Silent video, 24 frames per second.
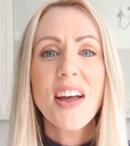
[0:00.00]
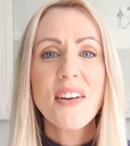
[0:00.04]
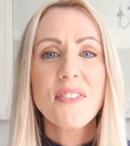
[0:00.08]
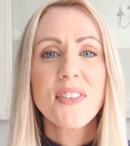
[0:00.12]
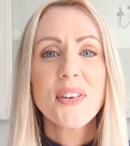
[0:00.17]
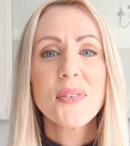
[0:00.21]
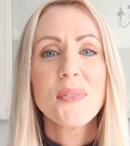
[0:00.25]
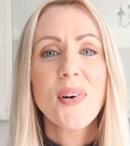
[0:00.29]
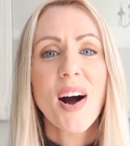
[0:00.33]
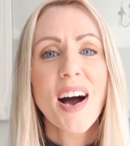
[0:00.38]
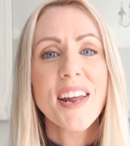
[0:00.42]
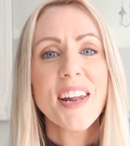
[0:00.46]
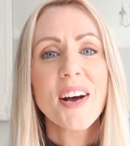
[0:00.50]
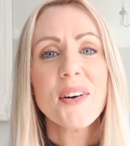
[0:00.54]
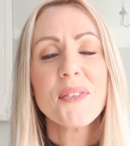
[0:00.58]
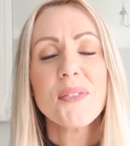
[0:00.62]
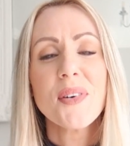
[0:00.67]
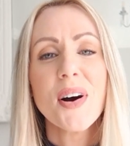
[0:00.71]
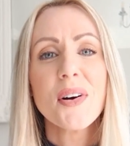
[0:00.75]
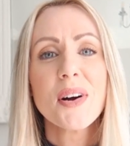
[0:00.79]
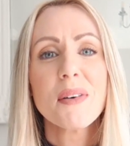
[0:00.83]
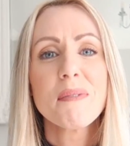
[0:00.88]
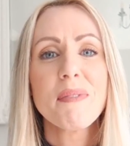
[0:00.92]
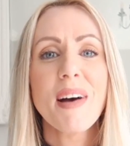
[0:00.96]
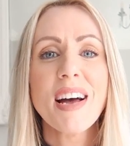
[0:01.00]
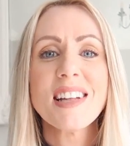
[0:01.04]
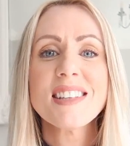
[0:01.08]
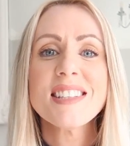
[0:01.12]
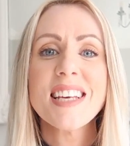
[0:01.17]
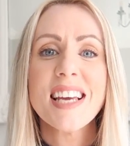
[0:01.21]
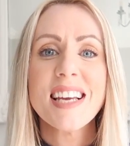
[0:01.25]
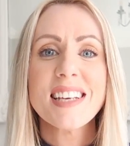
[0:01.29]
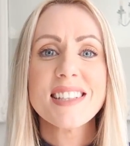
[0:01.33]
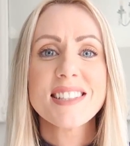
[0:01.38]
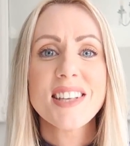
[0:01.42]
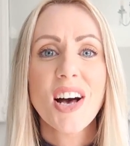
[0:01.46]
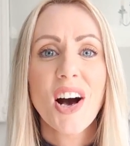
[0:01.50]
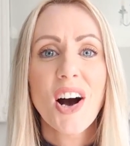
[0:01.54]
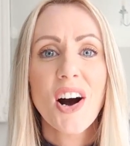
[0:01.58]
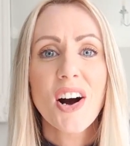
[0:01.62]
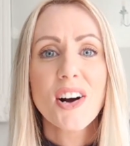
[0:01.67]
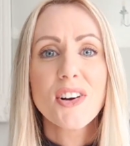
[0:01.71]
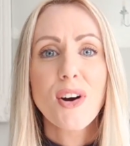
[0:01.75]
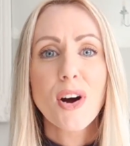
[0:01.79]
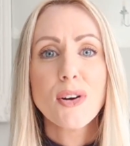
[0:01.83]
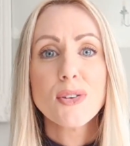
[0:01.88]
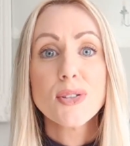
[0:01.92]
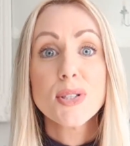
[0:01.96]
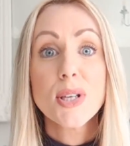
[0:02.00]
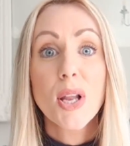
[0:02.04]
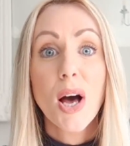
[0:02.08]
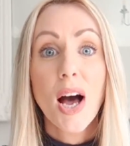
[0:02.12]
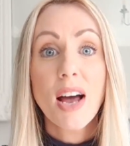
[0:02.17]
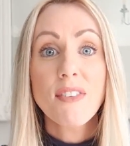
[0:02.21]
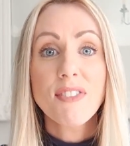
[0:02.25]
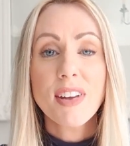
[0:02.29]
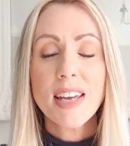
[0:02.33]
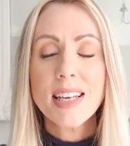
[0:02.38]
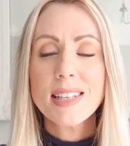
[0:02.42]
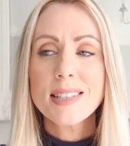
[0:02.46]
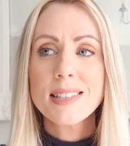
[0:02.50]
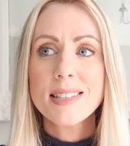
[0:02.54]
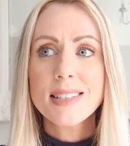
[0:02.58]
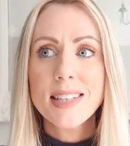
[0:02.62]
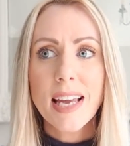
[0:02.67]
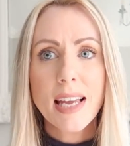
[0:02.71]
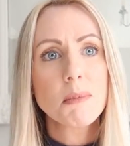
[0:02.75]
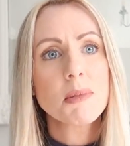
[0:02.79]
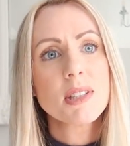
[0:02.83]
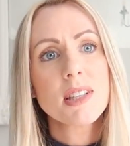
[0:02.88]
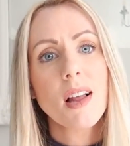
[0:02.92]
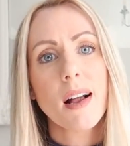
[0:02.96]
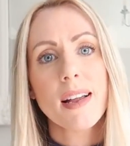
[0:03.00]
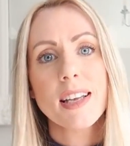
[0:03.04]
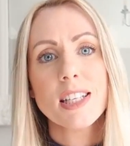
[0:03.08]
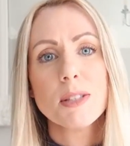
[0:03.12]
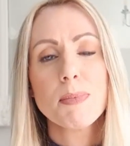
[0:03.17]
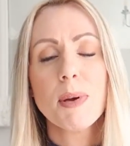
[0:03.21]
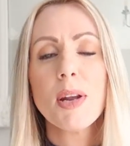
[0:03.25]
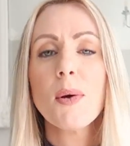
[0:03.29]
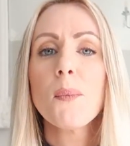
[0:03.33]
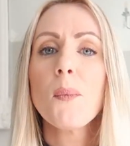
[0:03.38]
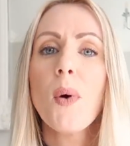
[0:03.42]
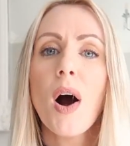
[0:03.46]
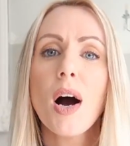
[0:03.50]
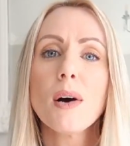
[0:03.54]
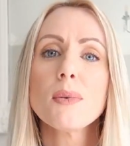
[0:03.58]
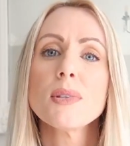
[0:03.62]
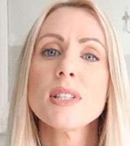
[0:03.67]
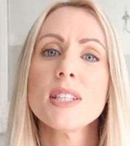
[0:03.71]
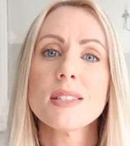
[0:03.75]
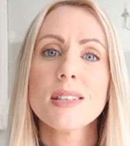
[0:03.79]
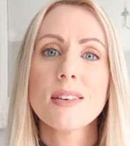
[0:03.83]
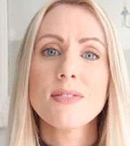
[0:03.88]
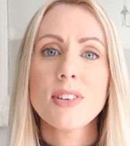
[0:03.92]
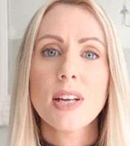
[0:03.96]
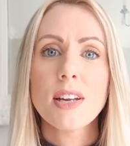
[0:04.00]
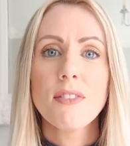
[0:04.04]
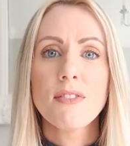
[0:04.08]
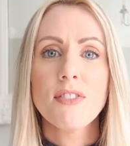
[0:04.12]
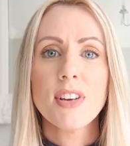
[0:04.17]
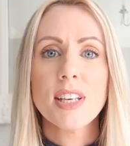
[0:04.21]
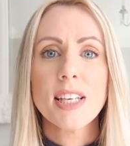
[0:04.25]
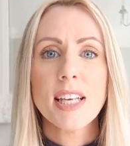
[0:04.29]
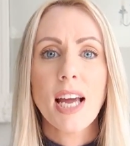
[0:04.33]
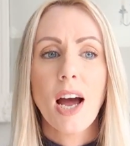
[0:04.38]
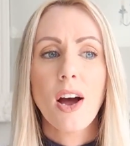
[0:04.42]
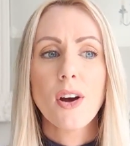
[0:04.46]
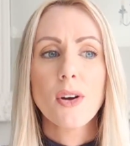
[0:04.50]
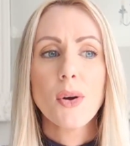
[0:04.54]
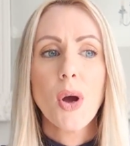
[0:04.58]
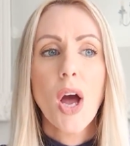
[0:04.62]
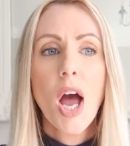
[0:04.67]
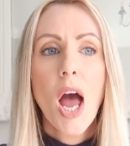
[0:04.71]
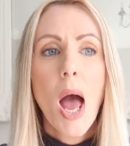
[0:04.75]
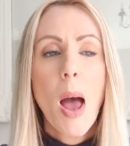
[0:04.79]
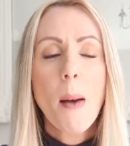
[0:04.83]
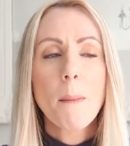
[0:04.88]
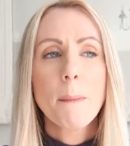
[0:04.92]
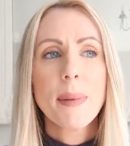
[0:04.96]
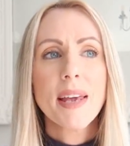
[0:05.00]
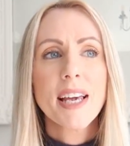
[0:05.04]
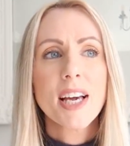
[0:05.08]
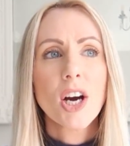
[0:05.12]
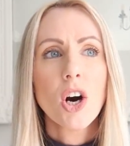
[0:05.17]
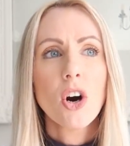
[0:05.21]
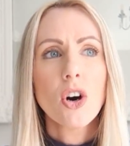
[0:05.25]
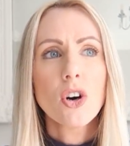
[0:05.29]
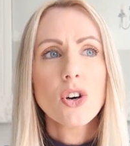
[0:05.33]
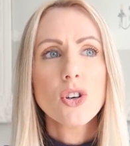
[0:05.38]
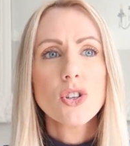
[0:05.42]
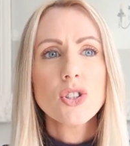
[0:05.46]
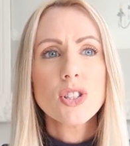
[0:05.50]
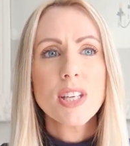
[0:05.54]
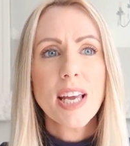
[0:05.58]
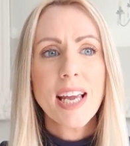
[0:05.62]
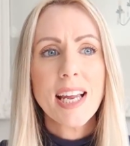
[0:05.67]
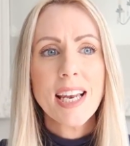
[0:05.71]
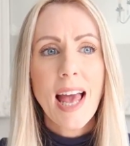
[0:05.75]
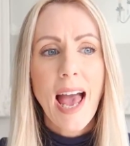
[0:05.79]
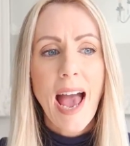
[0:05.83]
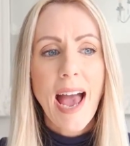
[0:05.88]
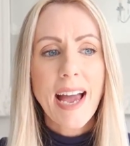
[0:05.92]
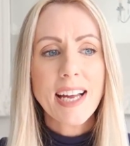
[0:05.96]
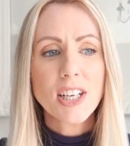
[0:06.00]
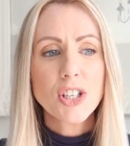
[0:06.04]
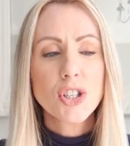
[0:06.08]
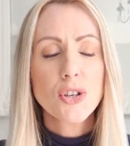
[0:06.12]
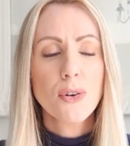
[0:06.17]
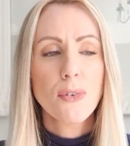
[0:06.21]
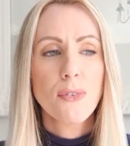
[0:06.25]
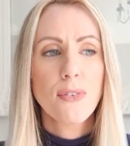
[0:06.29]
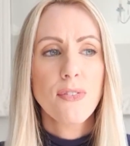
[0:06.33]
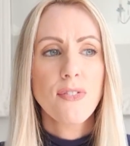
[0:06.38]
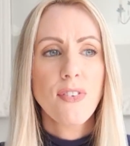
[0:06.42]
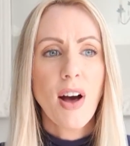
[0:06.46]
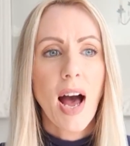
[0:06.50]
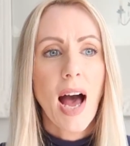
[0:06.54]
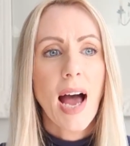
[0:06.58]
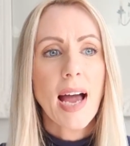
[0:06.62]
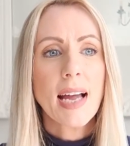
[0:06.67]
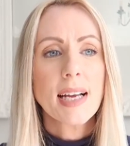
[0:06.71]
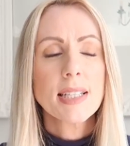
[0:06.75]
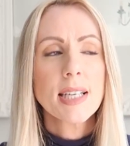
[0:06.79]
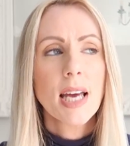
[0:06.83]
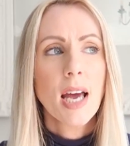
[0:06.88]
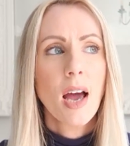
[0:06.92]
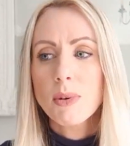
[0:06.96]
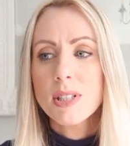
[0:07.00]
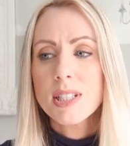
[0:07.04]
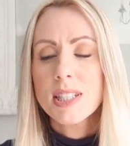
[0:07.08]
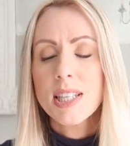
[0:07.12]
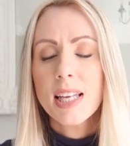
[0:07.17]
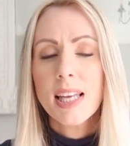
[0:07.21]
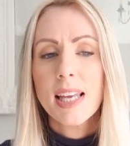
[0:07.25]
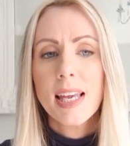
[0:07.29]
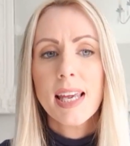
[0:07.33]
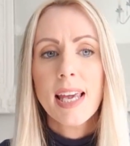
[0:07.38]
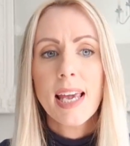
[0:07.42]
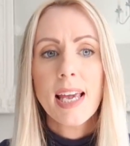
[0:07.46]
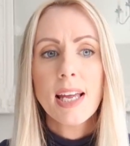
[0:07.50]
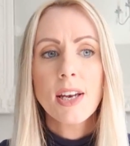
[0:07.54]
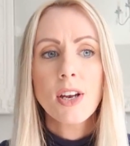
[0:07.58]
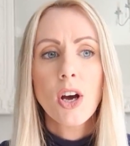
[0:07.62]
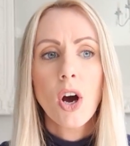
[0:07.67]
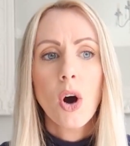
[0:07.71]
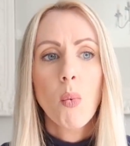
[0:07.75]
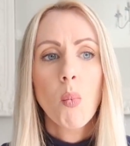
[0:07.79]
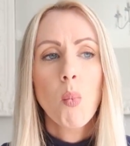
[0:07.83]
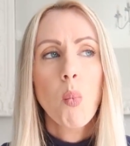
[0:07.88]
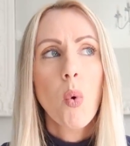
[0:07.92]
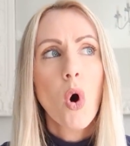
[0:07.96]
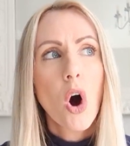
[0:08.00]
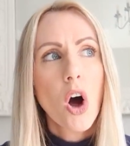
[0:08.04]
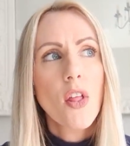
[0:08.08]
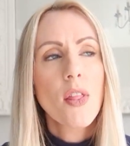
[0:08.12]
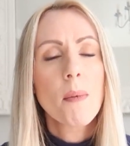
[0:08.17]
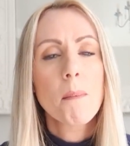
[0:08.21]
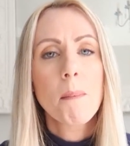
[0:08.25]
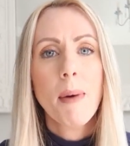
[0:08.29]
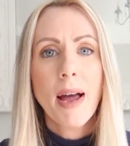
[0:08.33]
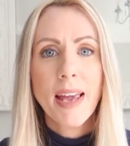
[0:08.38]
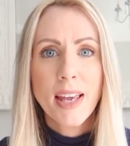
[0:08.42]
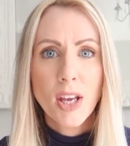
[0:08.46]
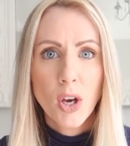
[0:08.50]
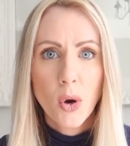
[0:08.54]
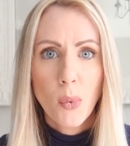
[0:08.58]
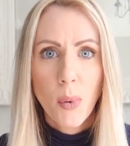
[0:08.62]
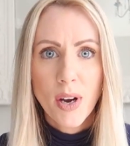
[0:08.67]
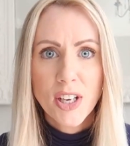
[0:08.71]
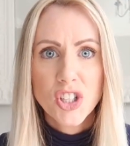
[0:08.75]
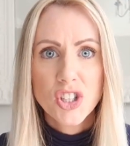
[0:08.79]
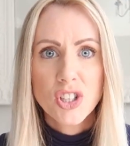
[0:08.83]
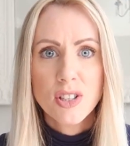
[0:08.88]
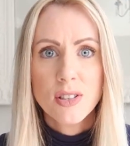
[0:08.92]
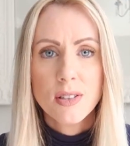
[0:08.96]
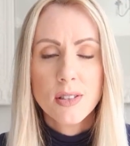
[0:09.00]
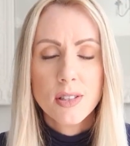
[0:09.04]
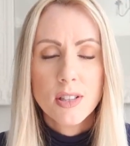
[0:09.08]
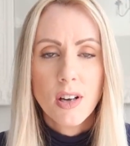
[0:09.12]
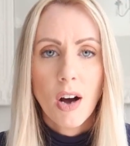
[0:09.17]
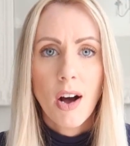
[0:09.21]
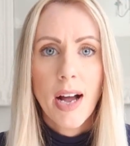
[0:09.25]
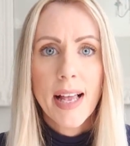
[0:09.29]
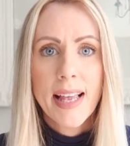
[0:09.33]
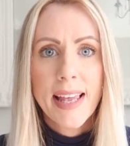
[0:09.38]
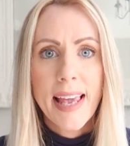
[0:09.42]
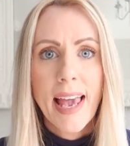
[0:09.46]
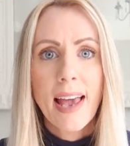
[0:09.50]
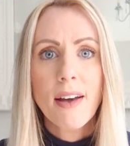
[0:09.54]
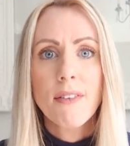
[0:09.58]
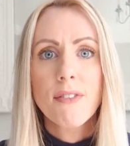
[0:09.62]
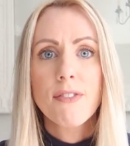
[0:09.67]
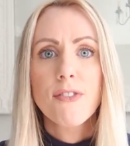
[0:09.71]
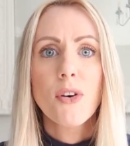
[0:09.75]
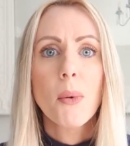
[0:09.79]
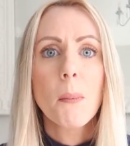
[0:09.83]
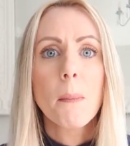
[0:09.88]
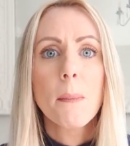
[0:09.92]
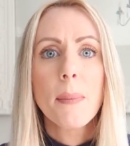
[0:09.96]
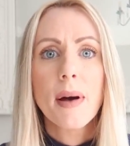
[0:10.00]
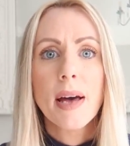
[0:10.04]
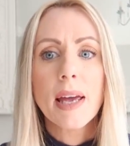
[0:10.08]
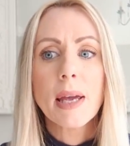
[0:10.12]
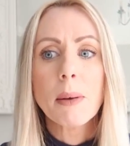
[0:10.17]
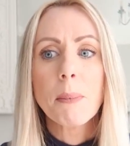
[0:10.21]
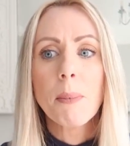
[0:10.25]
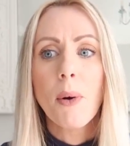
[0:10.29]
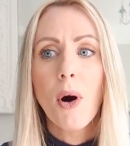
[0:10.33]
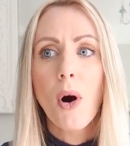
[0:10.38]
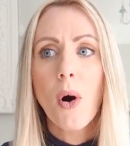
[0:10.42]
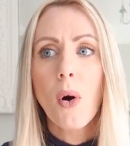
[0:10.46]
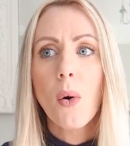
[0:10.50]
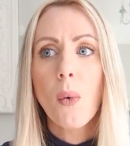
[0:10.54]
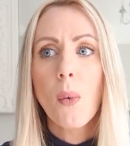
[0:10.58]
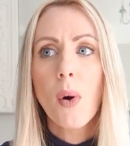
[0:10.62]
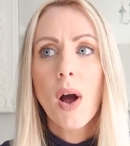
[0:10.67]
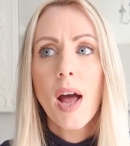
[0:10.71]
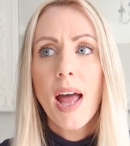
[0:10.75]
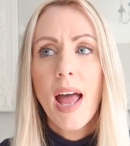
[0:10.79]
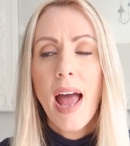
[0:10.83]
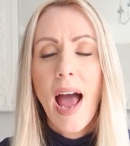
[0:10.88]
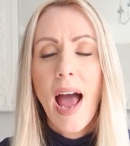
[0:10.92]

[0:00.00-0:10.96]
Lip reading: everyone and welcome back to It's a Hard Crohn's Life. It seems like it's been a while since I've done a video because in actual fact I was thinking, what are the main questions that I get from people?